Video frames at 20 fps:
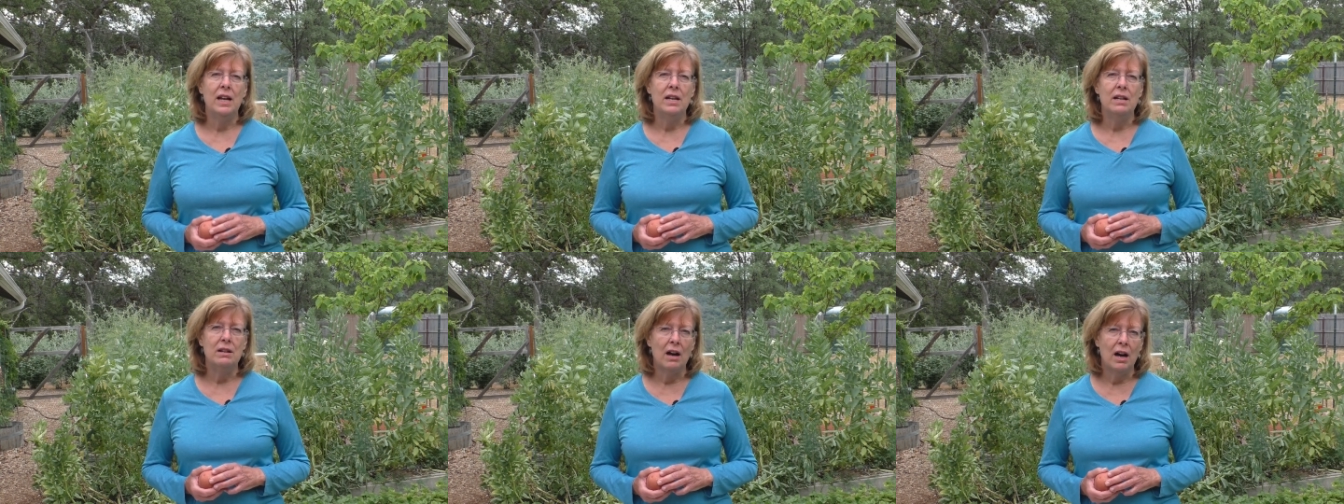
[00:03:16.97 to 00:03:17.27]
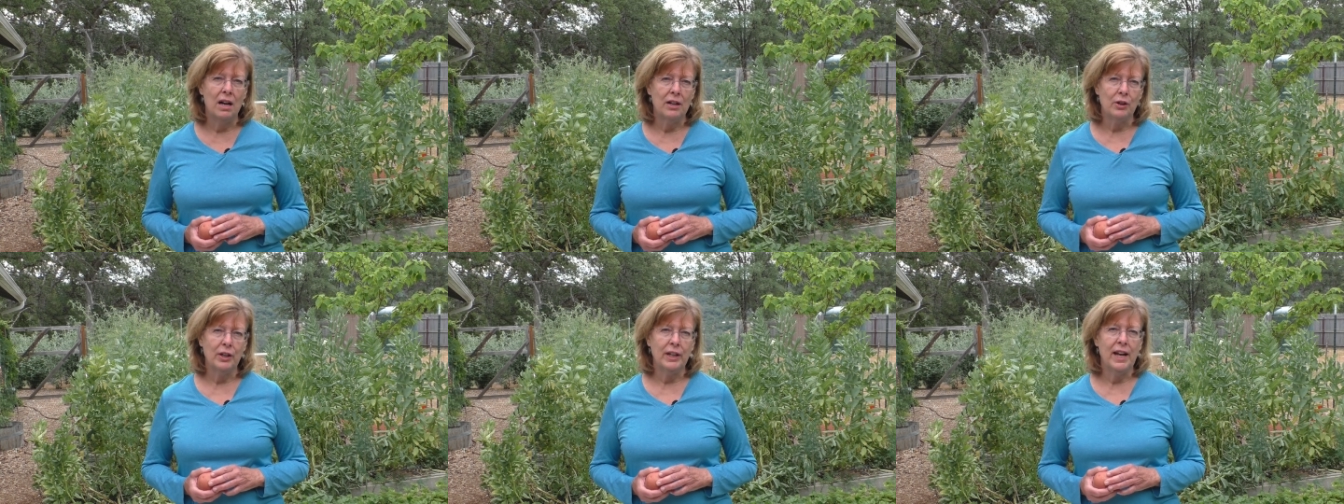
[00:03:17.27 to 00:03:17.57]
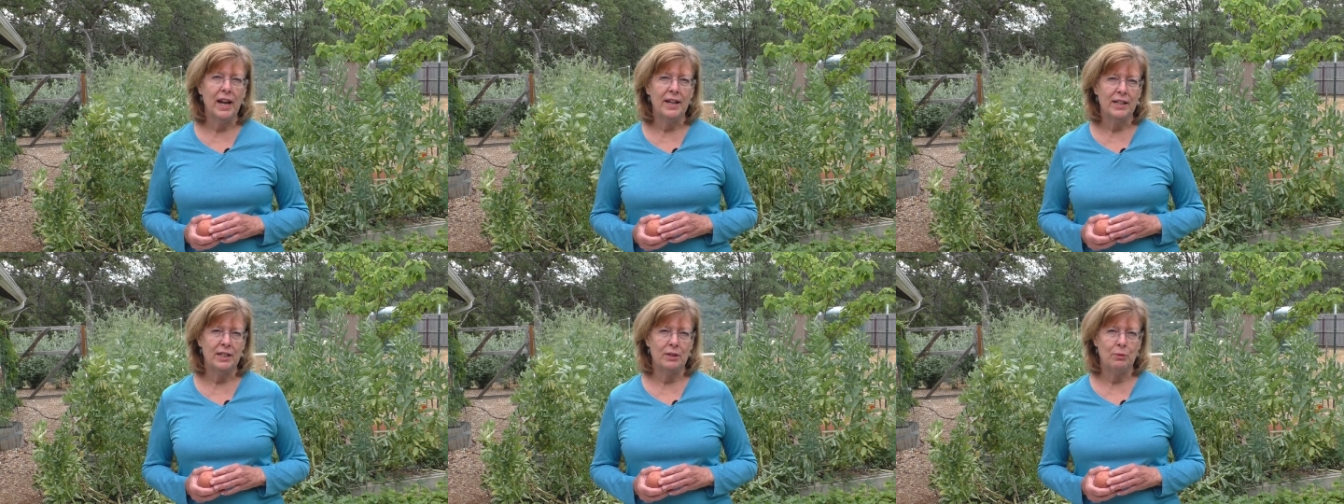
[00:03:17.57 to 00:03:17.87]

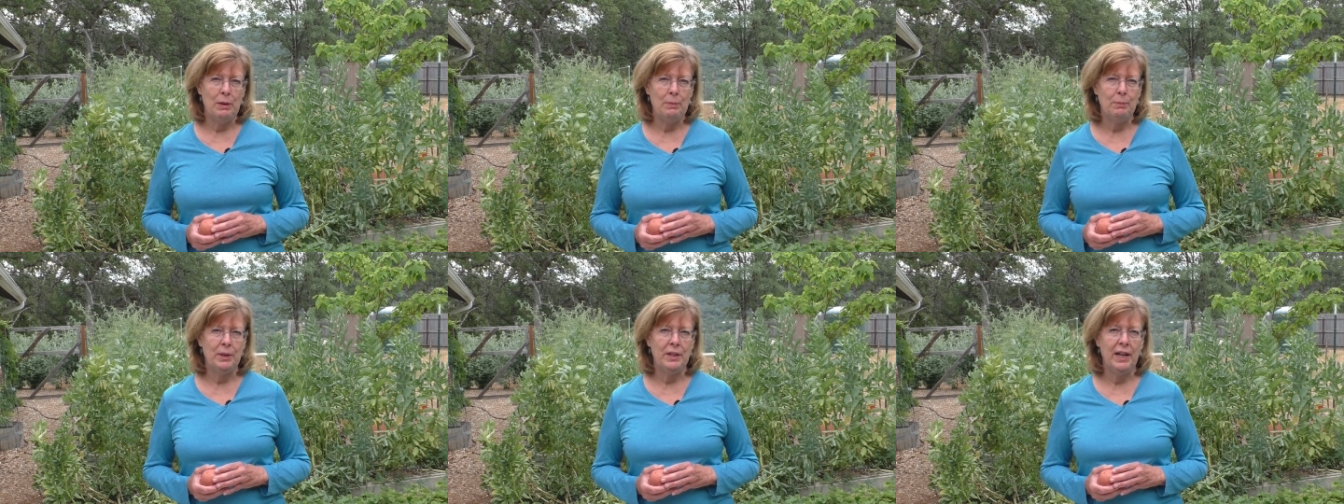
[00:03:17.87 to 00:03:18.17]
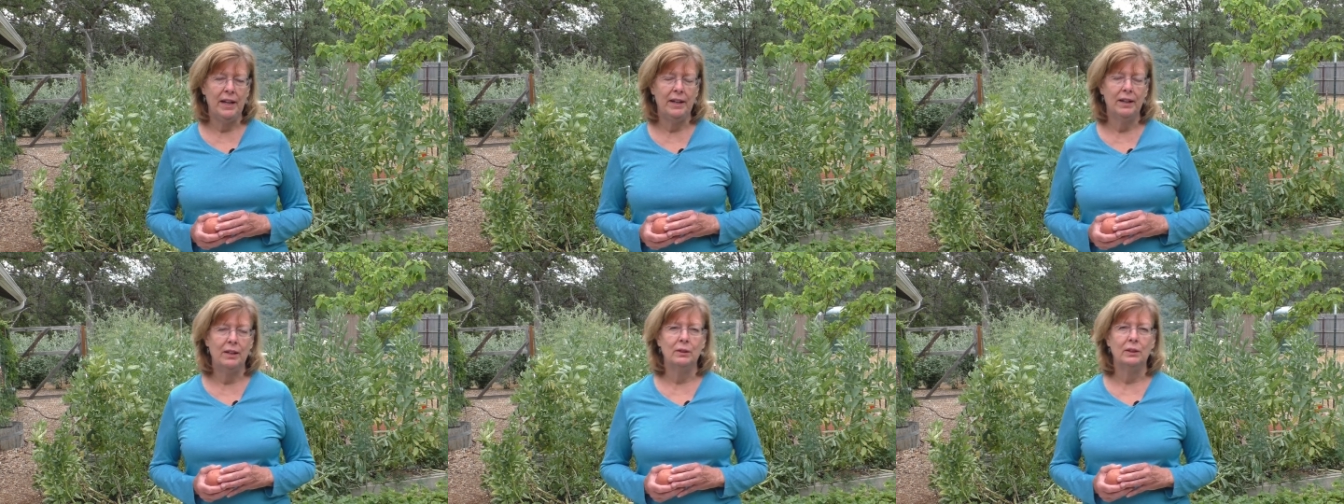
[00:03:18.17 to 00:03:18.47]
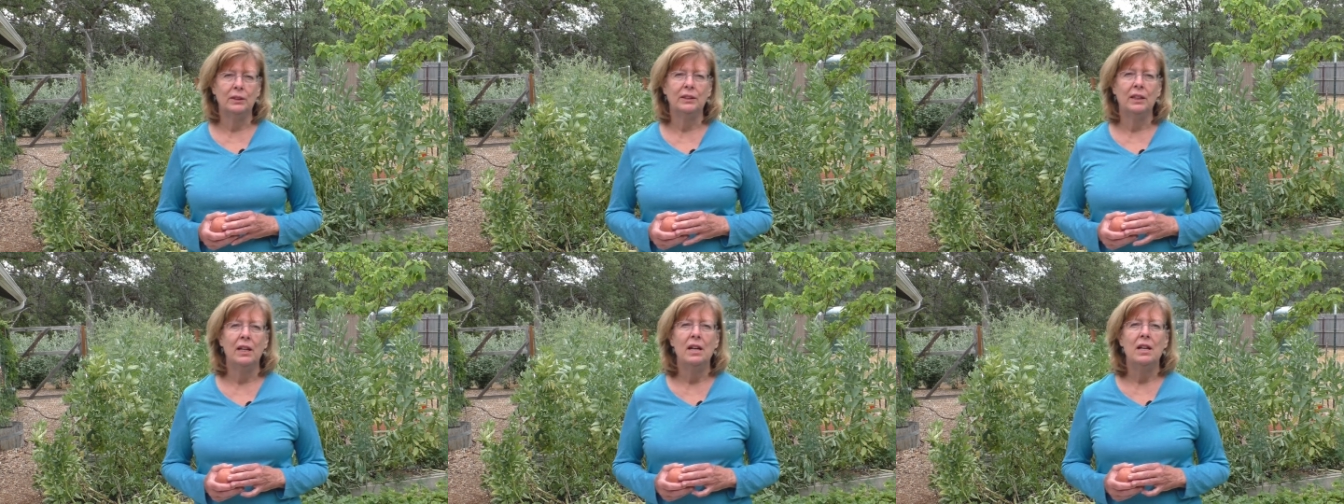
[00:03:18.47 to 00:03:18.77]
non-organic sweet
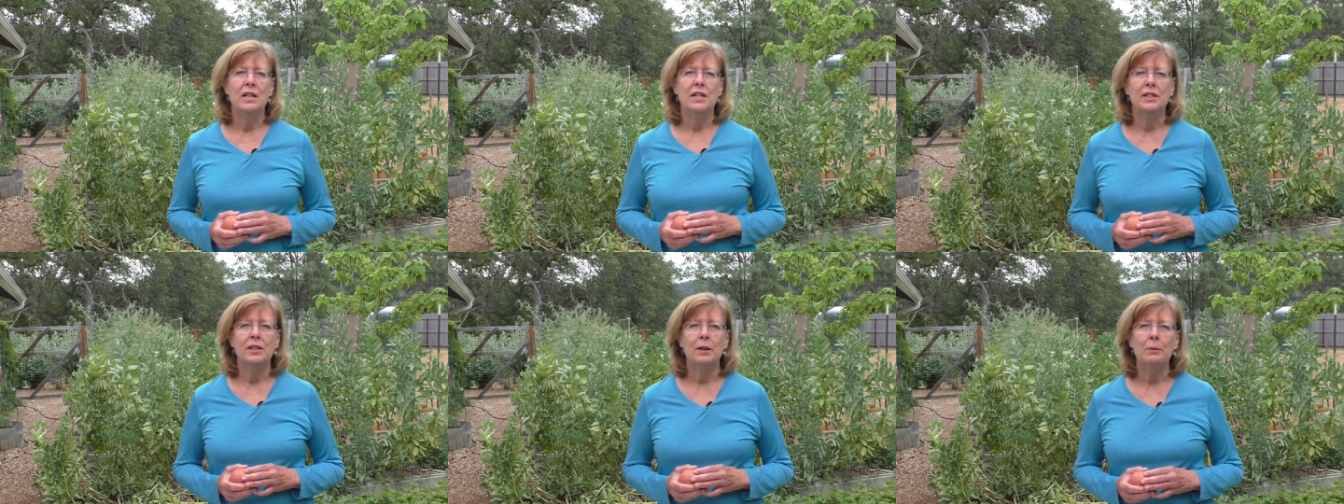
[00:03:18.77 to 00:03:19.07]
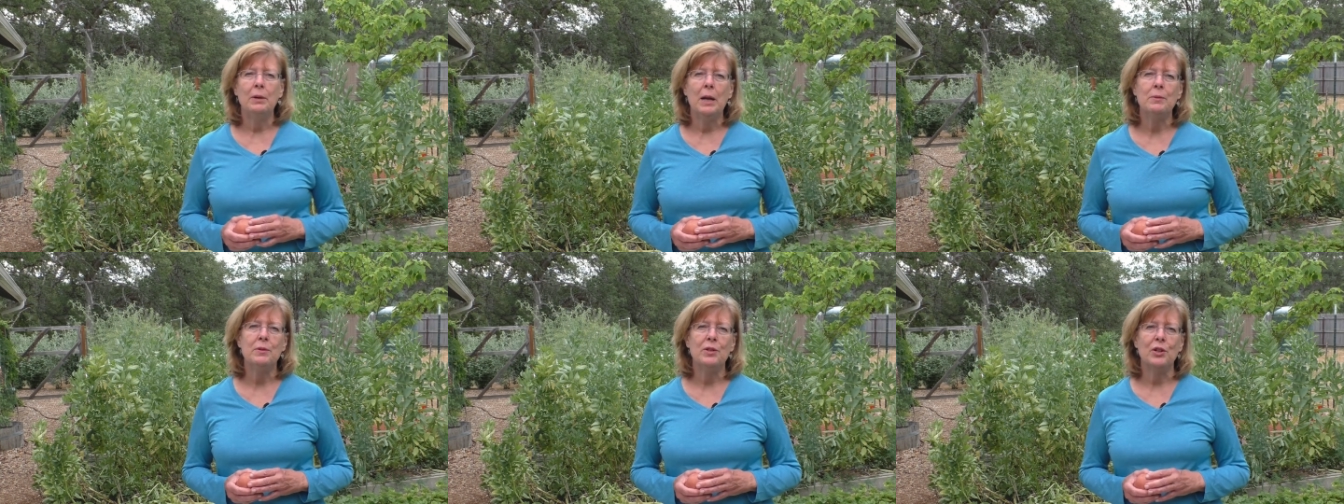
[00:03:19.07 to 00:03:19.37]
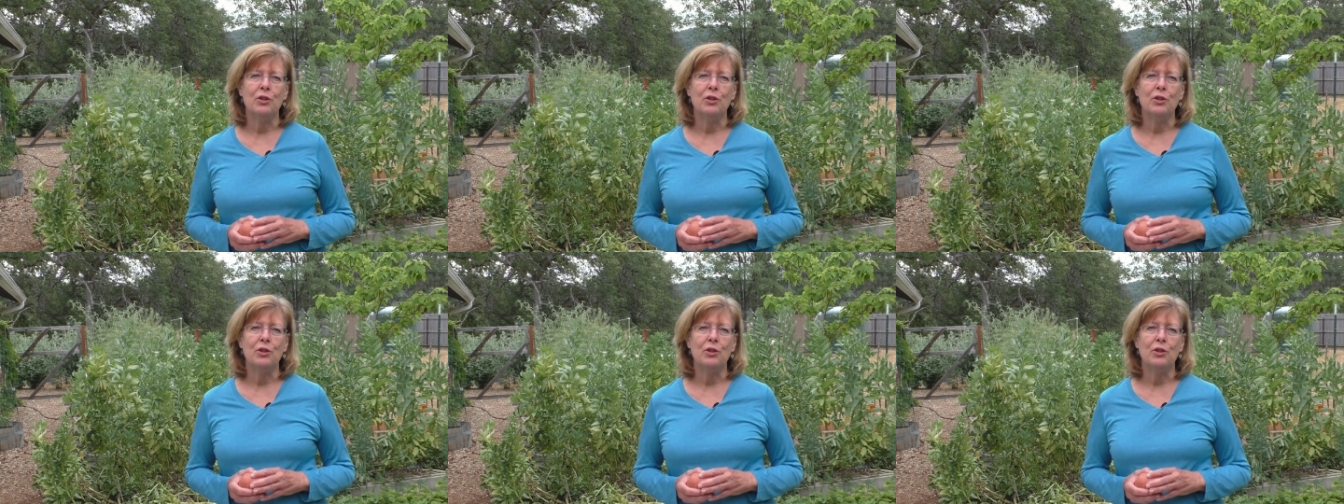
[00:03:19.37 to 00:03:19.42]
potatoes sometimes